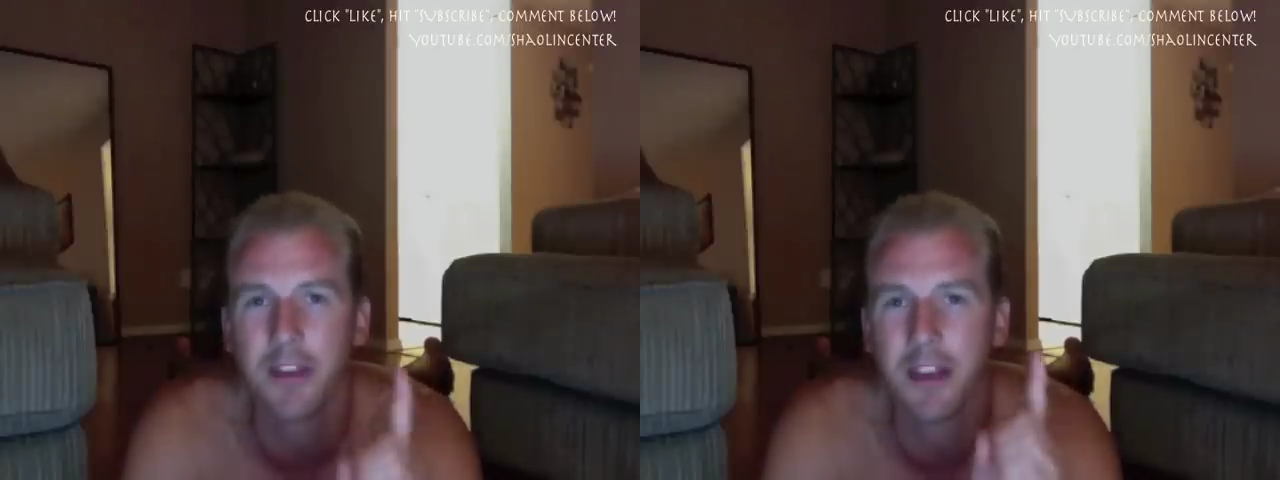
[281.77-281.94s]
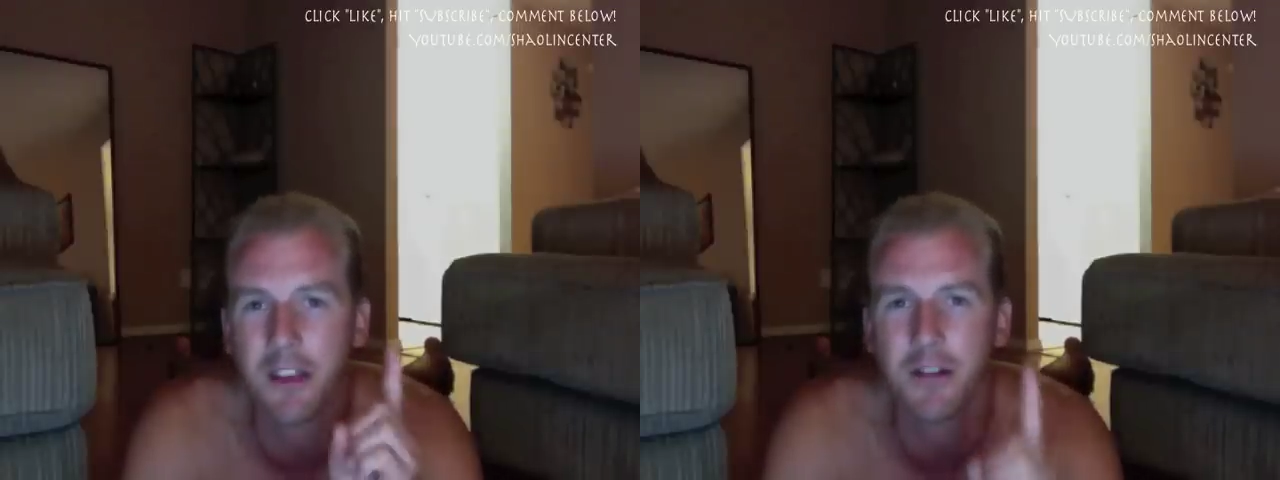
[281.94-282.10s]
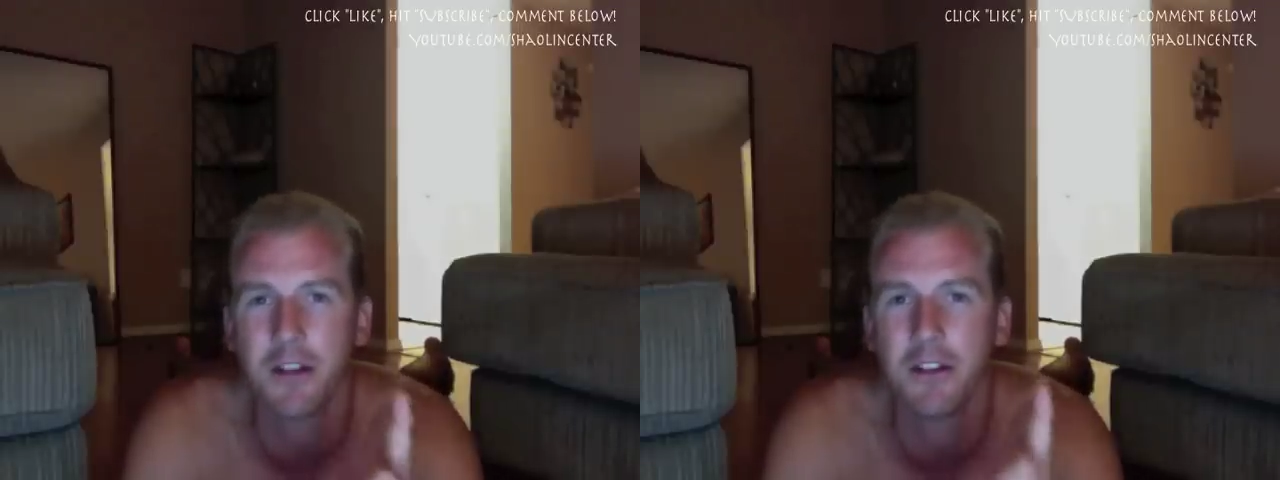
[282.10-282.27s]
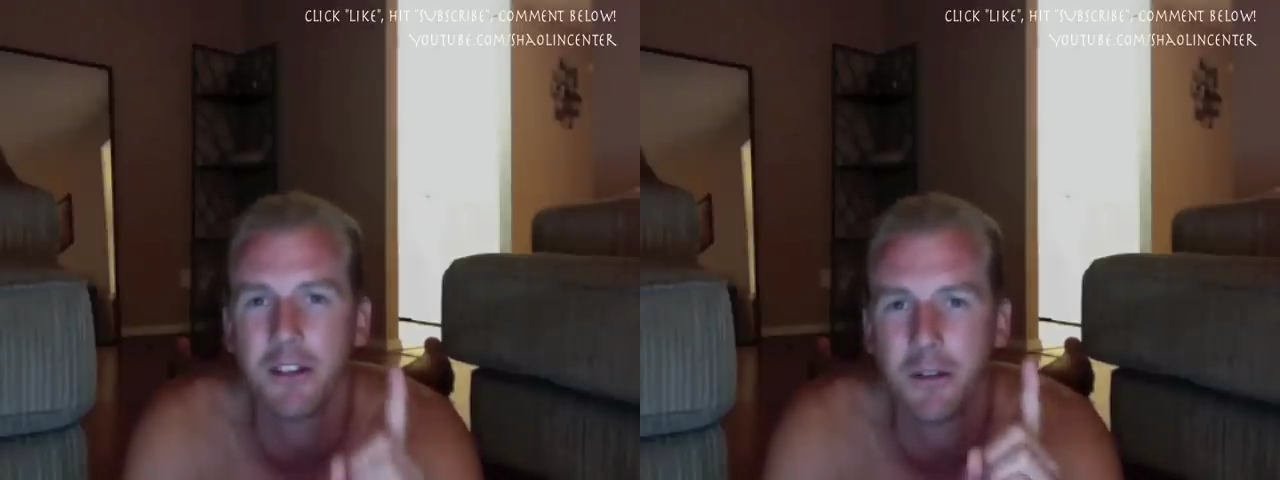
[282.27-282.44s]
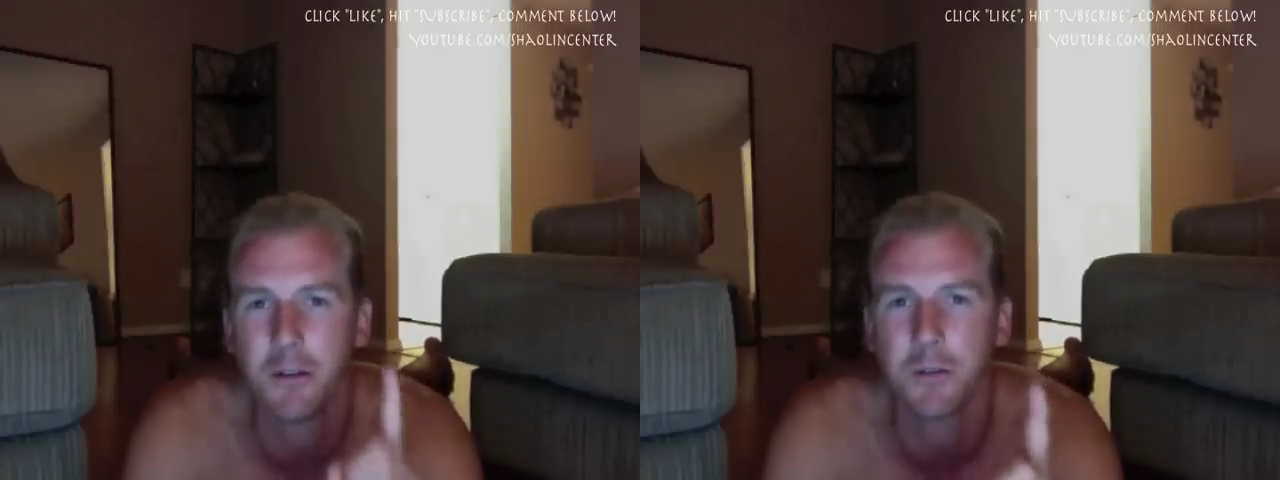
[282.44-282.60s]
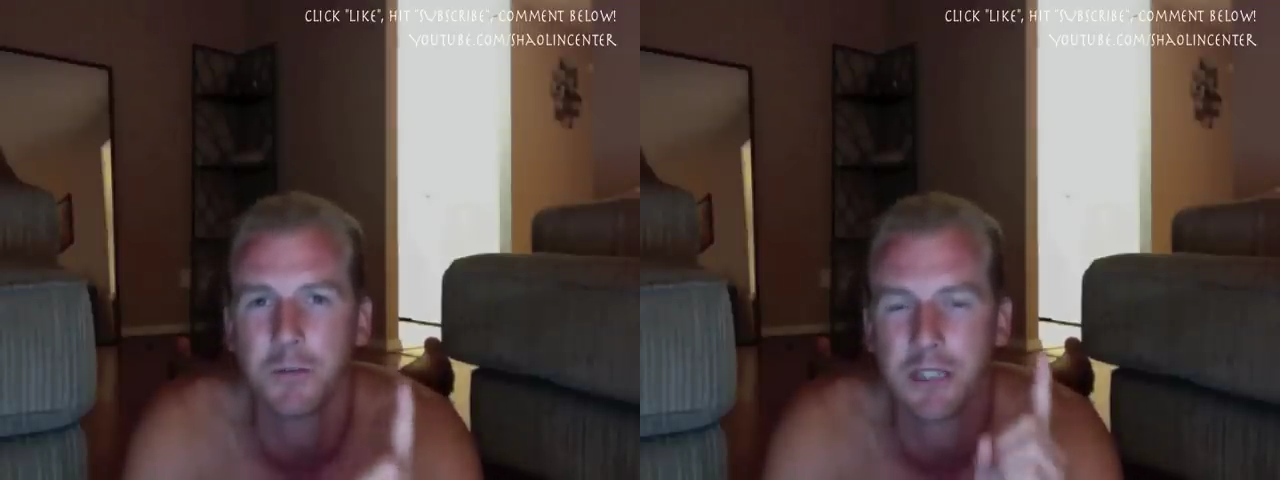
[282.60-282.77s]
thing you can
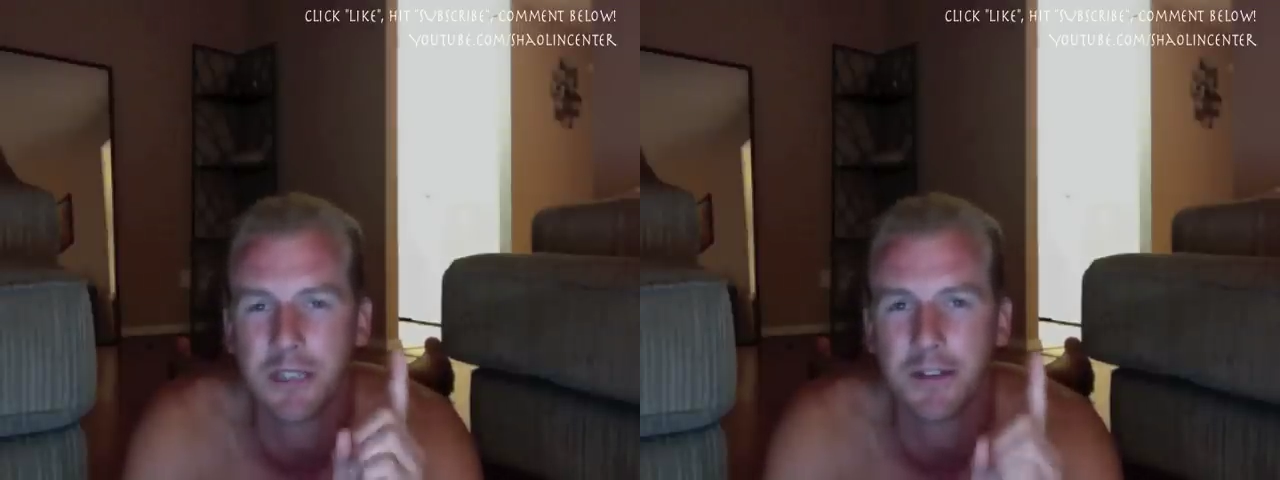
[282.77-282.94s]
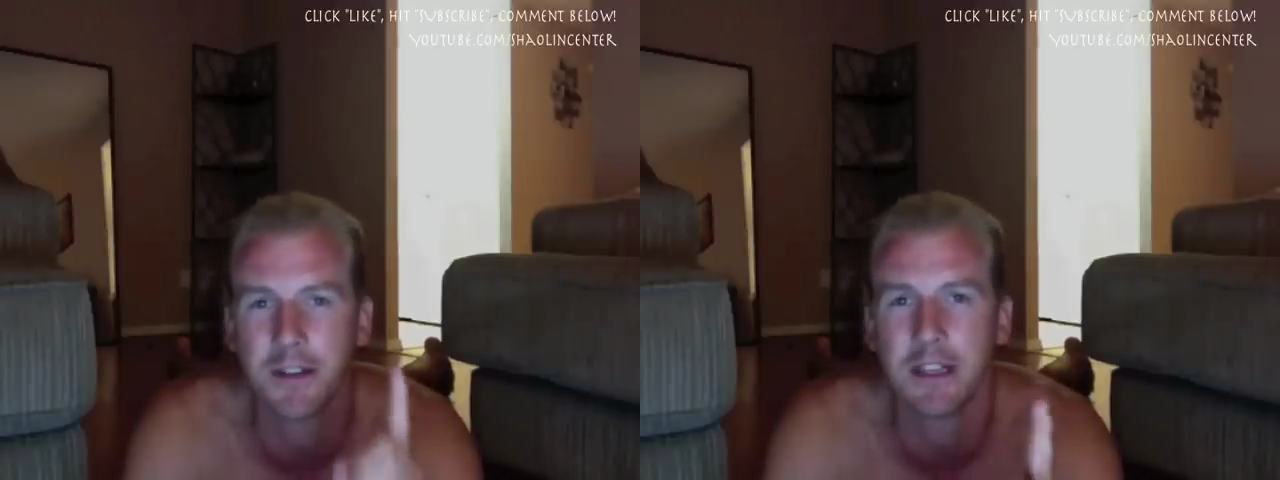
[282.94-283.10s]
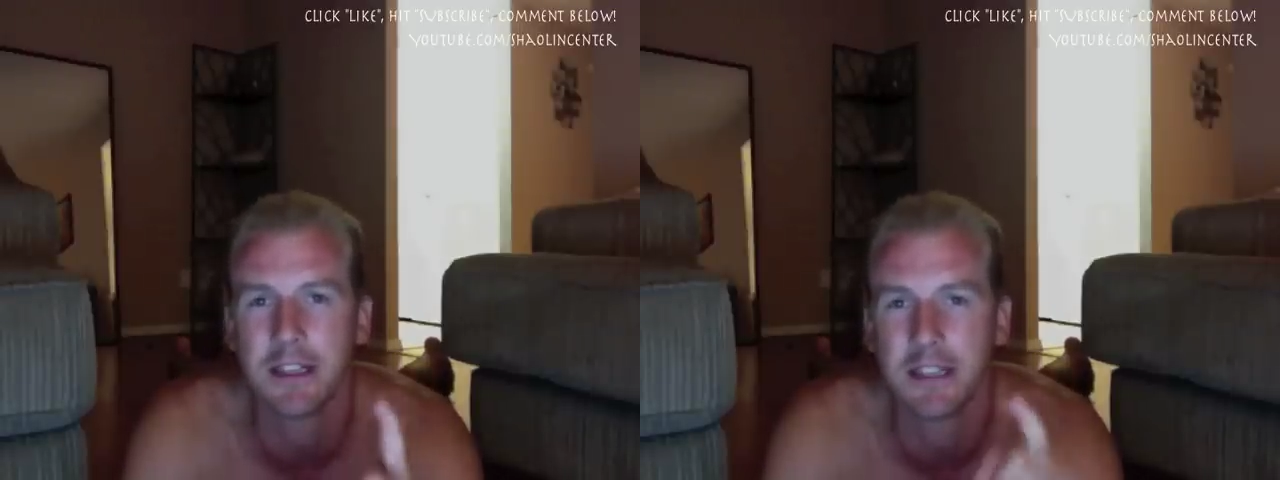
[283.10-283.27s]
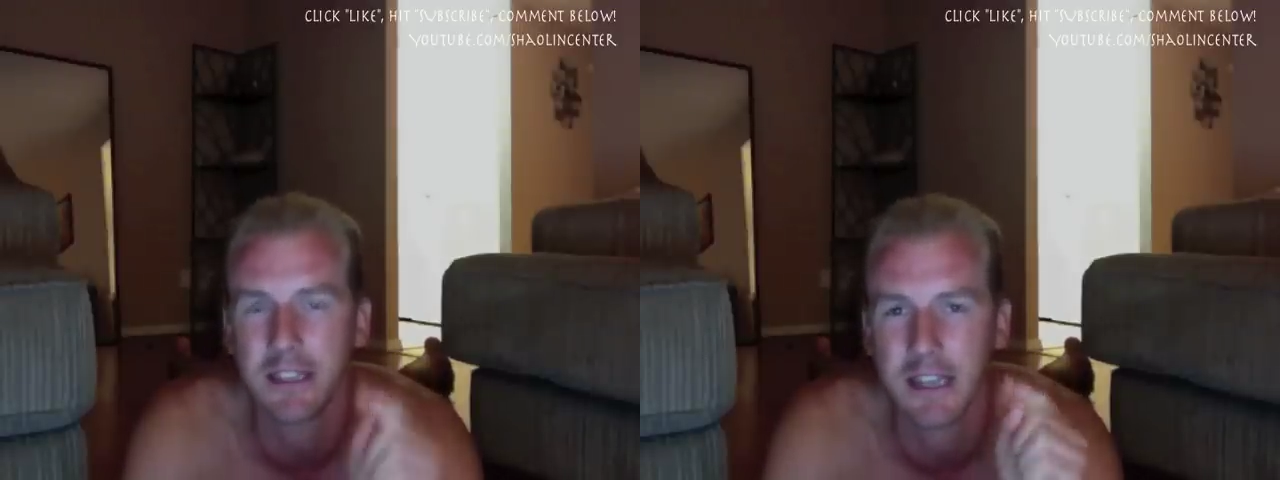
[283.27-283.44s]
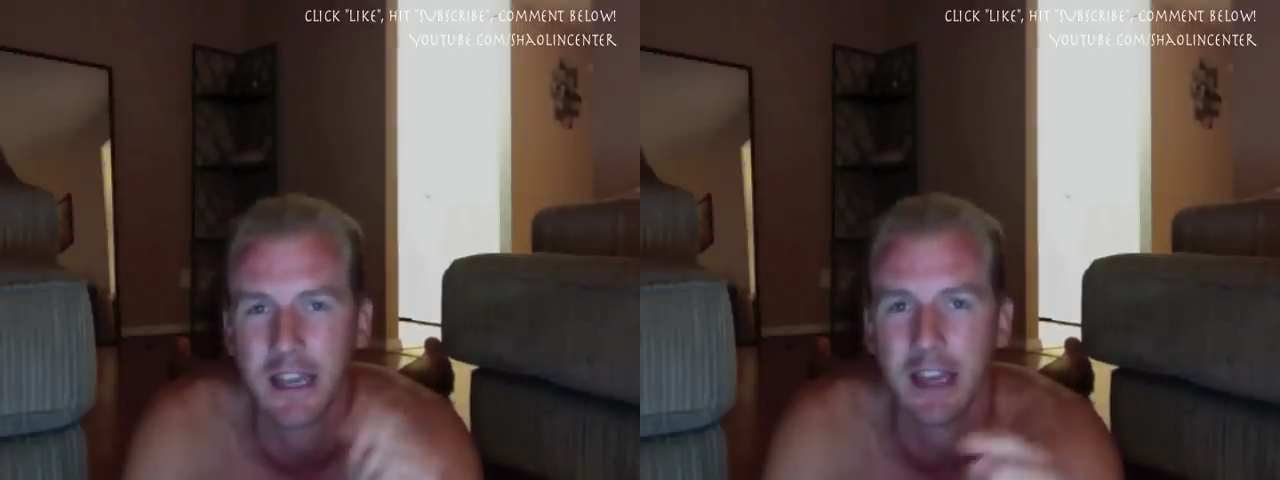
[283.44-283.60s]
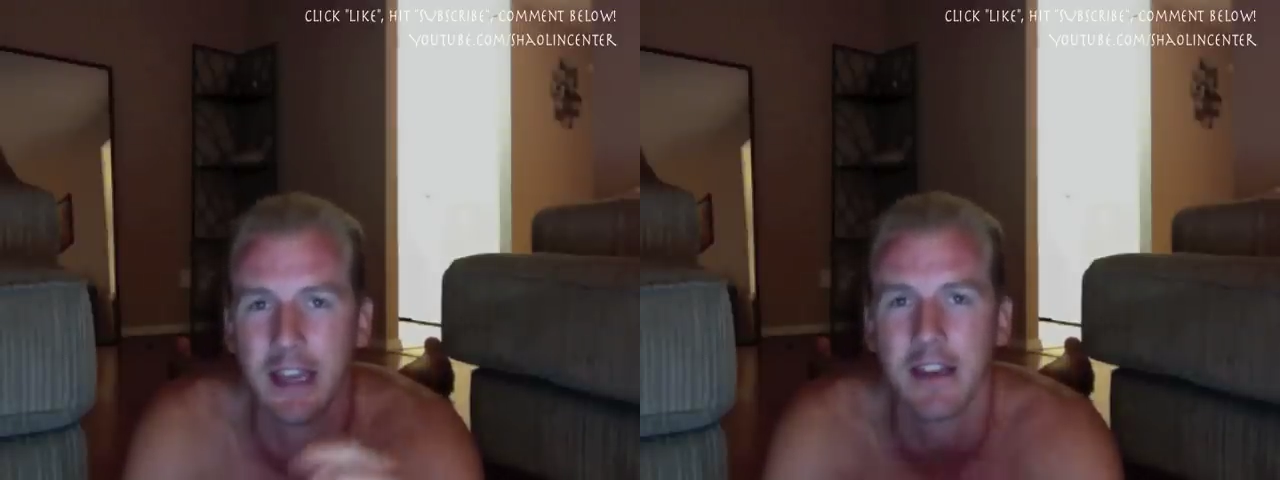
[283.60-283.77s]
do specifically
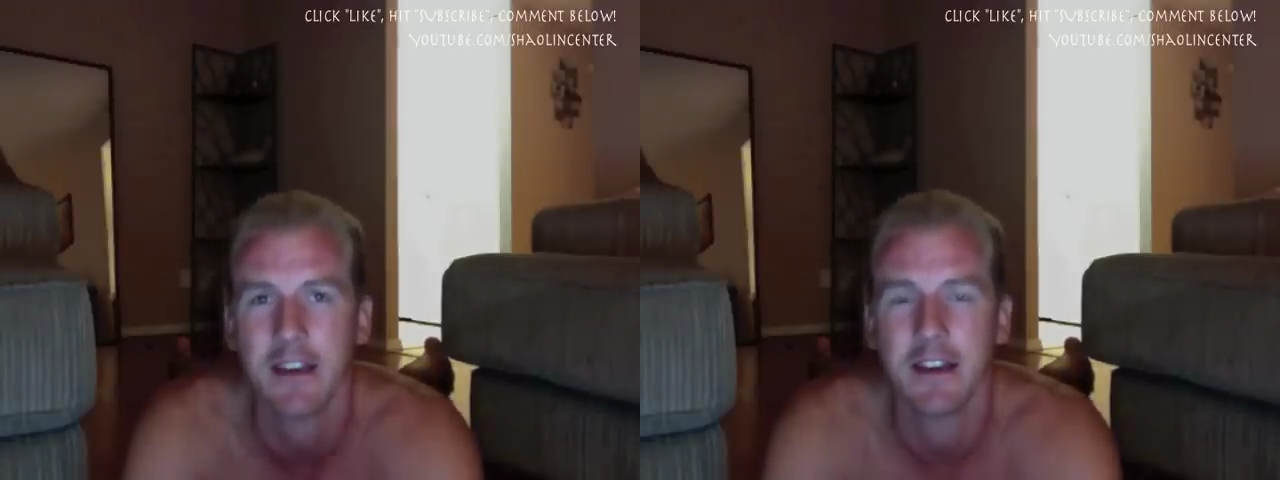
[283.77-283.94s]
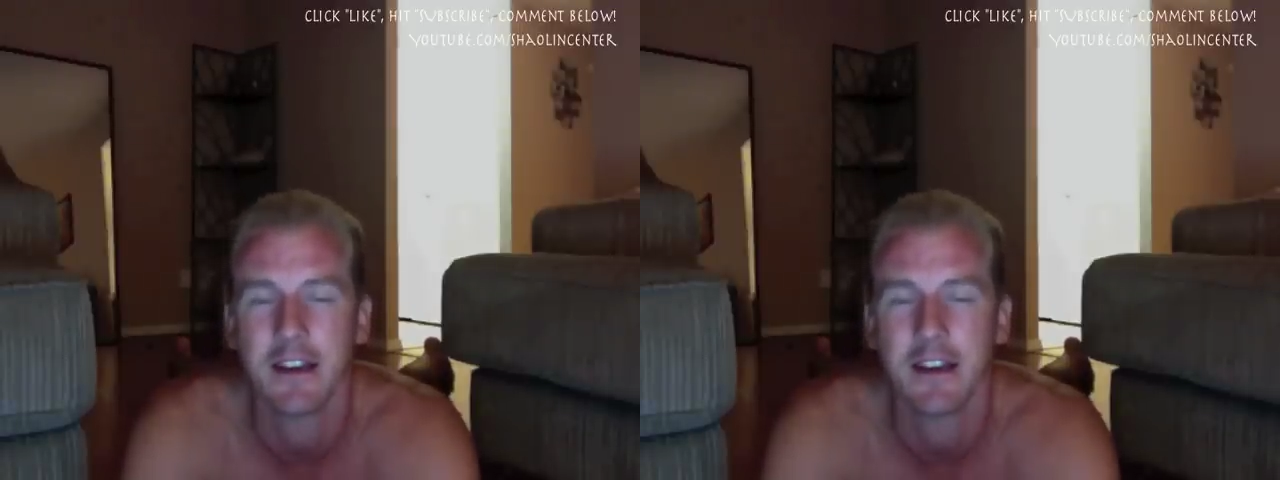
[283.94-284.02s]
today